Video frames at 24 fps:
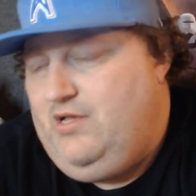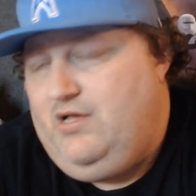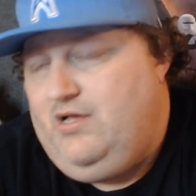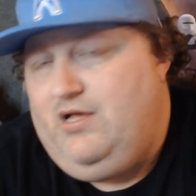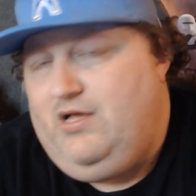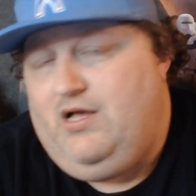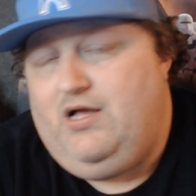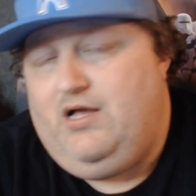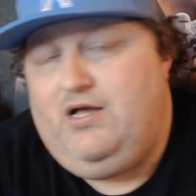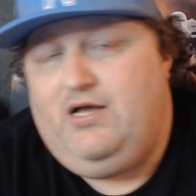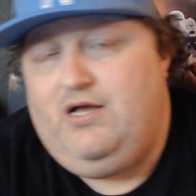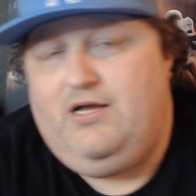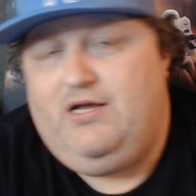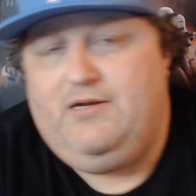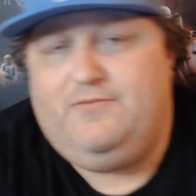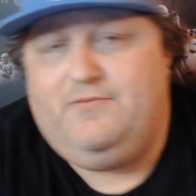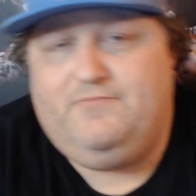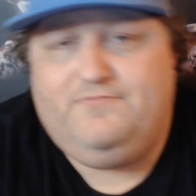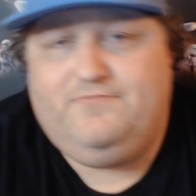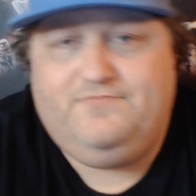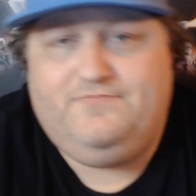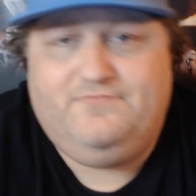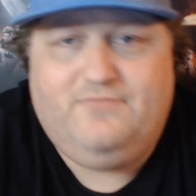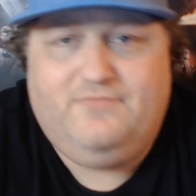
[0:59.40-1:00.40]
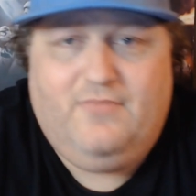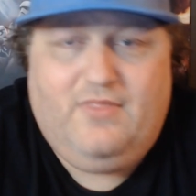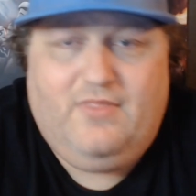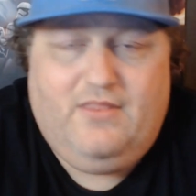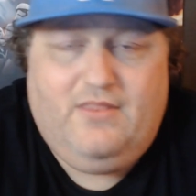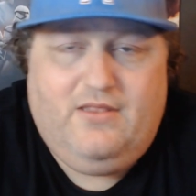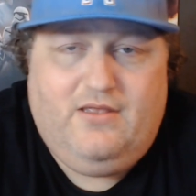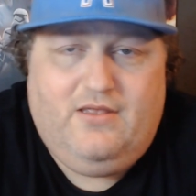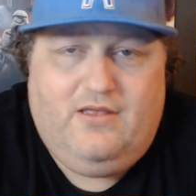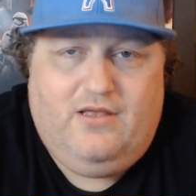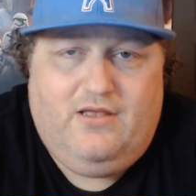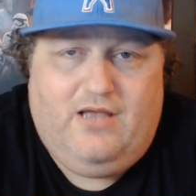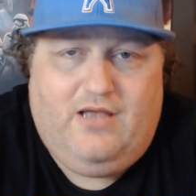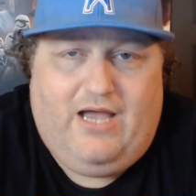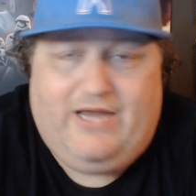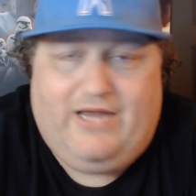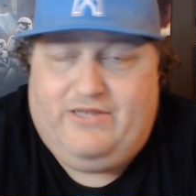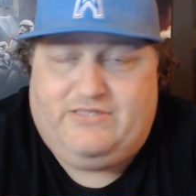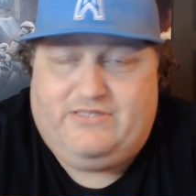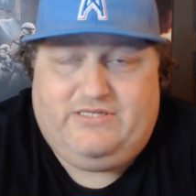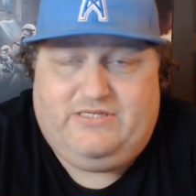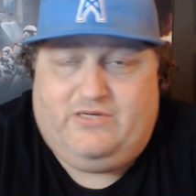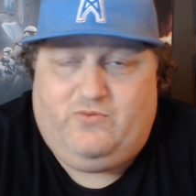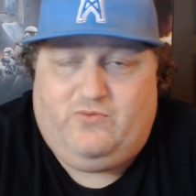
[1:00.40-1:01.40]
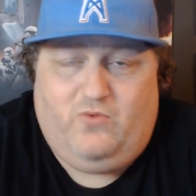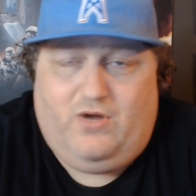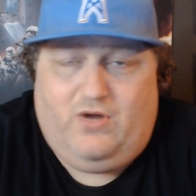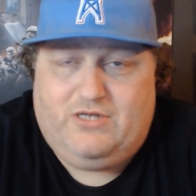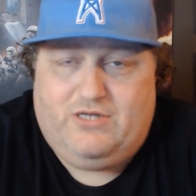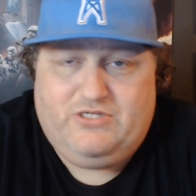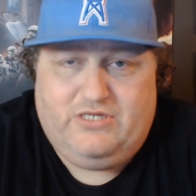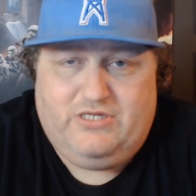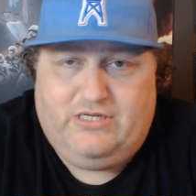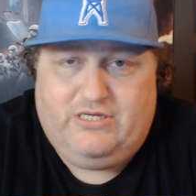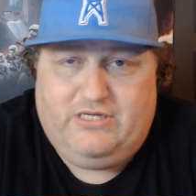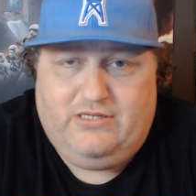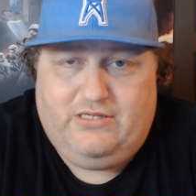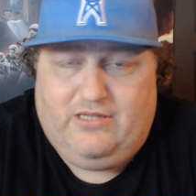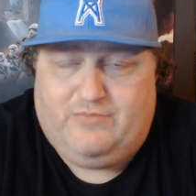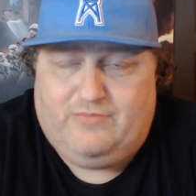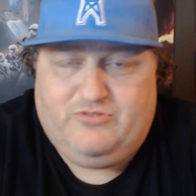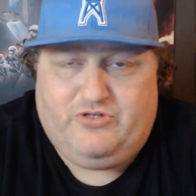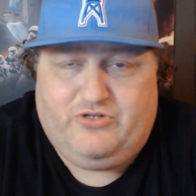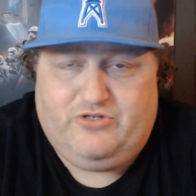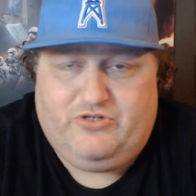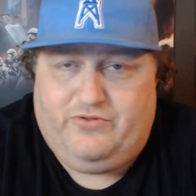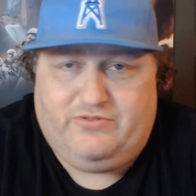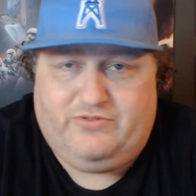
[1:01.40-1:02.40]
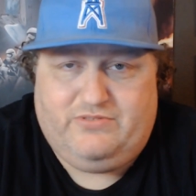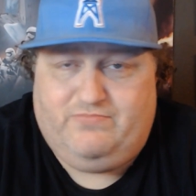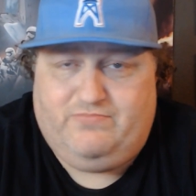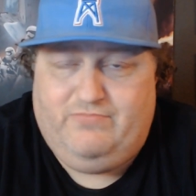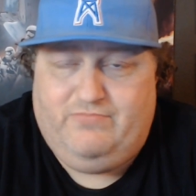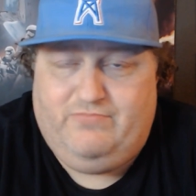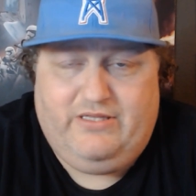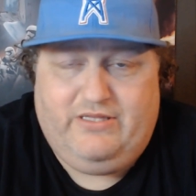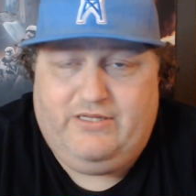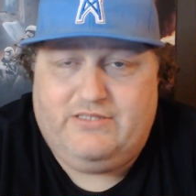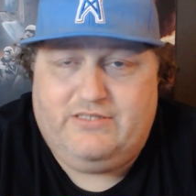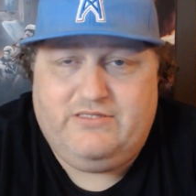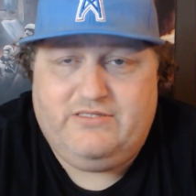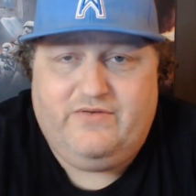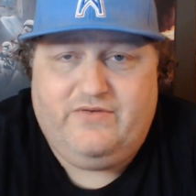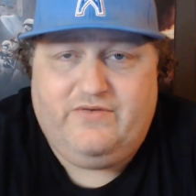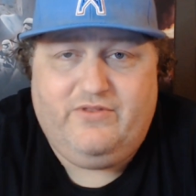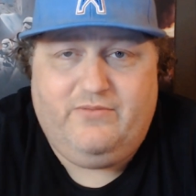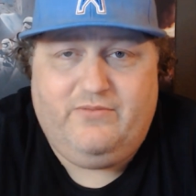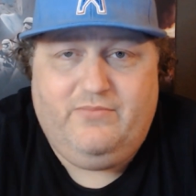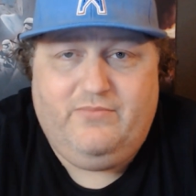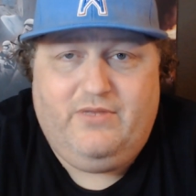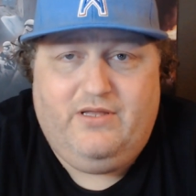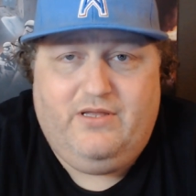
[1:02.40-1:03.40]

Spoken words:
I just didn't watch any. I'm sure there's millions of them.